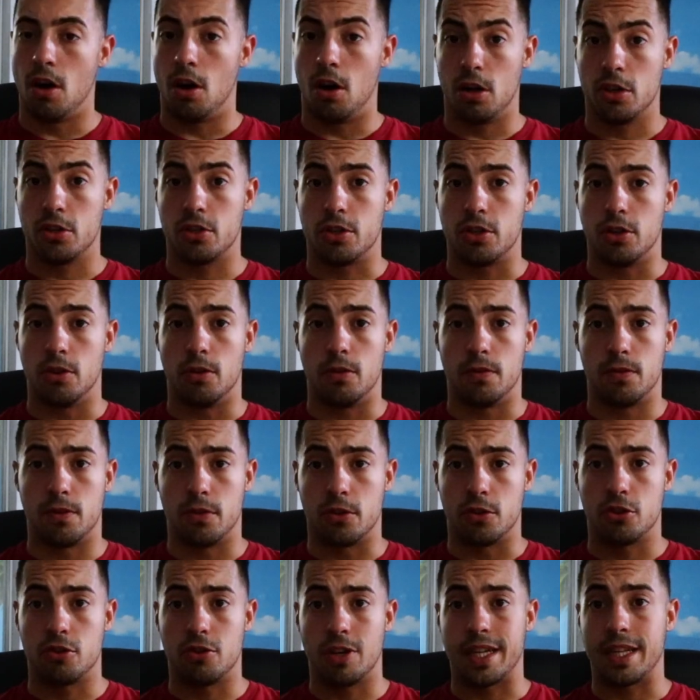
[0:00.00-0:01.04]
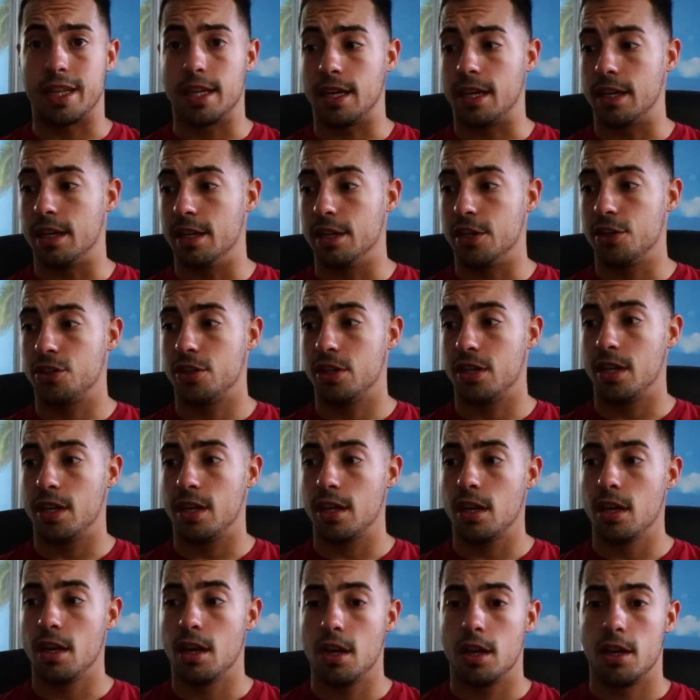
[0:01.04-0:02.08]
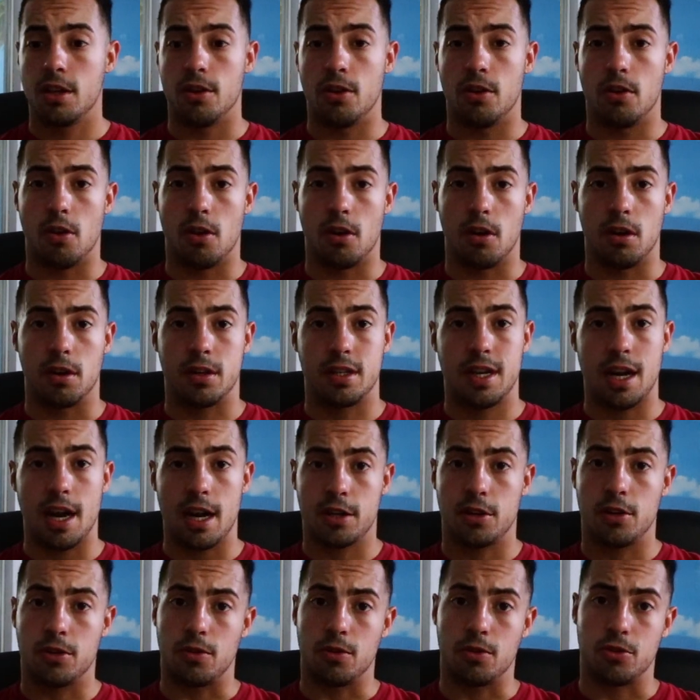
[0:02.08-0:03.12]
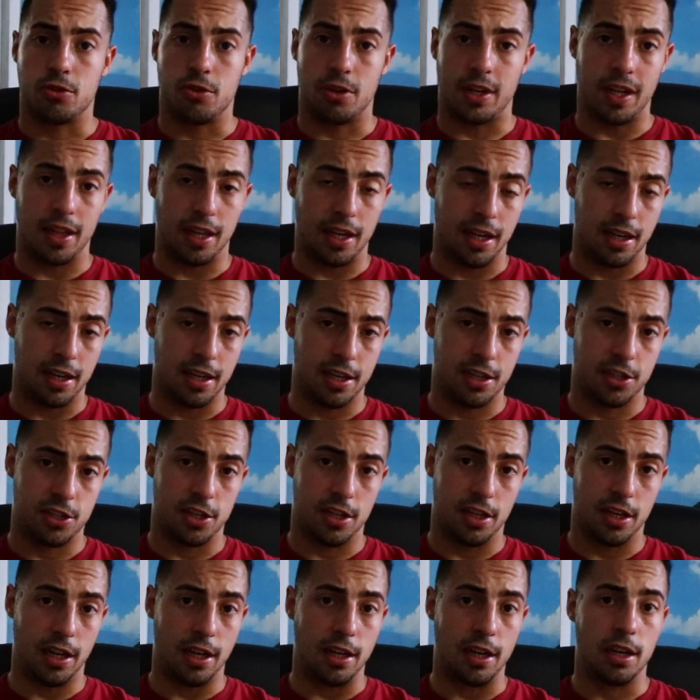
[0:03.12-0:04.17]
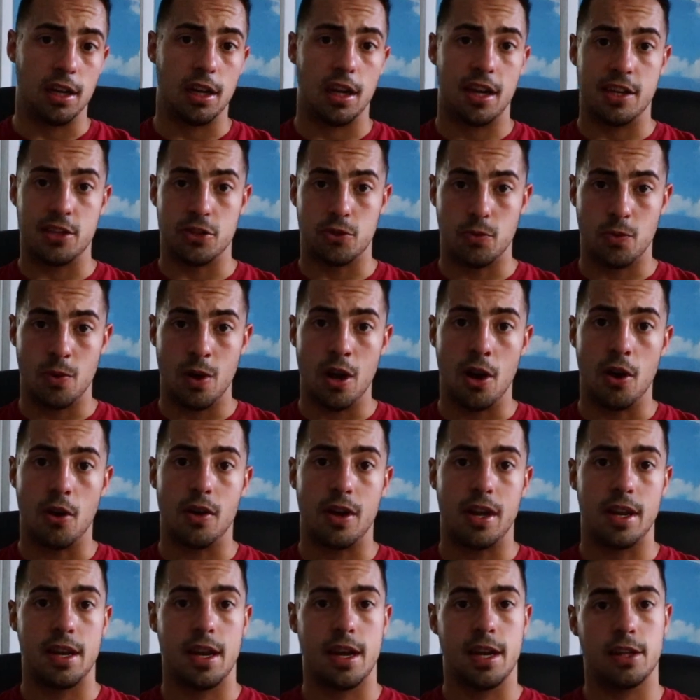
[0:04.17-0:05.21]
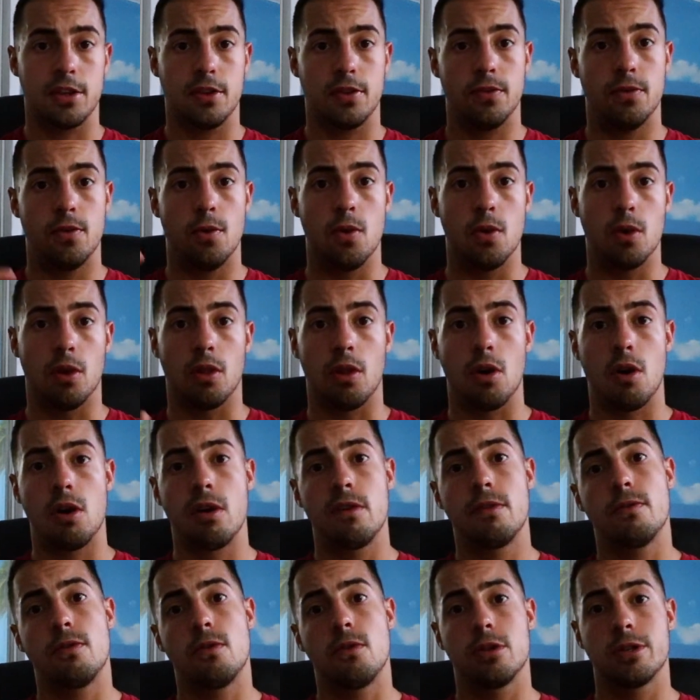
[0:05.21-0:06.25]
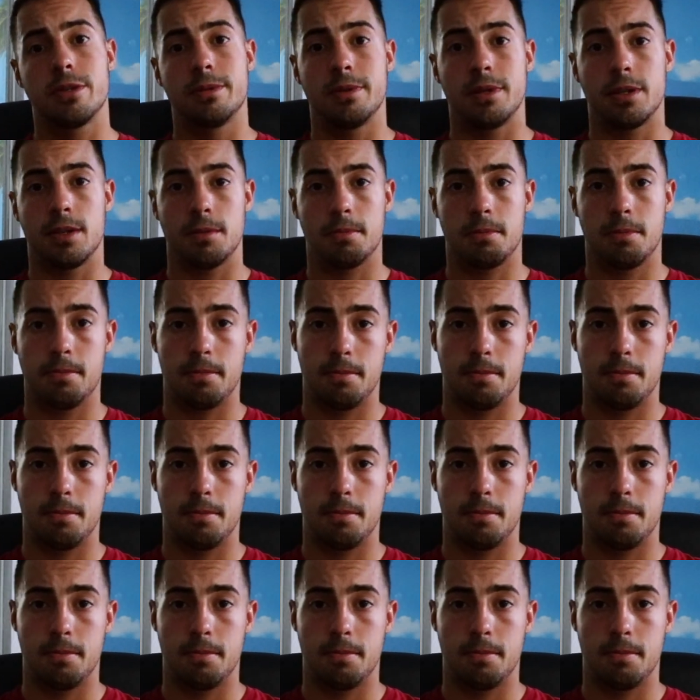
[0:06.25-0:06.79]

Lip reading: Also, for strength and conditioning, there are tactical strength and conditioning as well, and that's for law enforcement,